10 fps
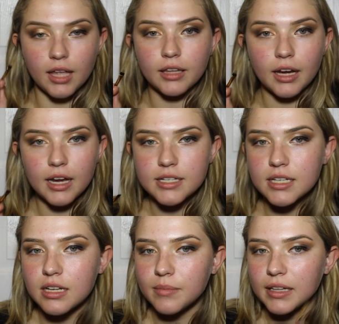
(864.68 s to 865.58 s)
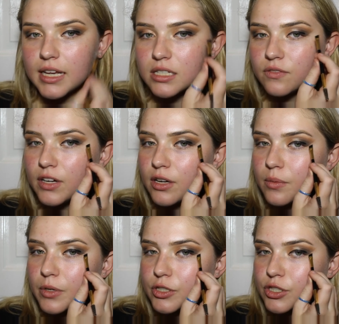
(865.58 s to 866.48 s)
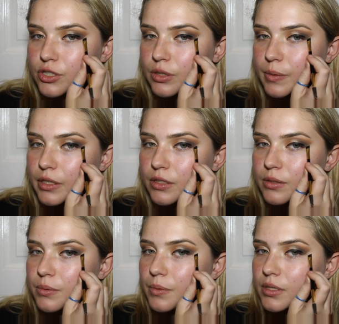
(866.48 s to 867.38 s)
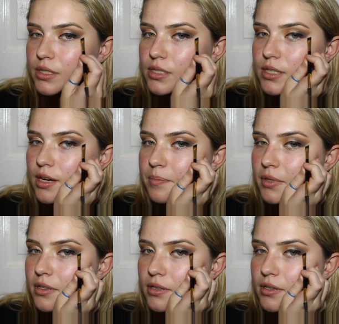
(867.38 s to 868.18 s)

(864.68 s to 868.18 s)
And like I did in my last video, we're just going to stamp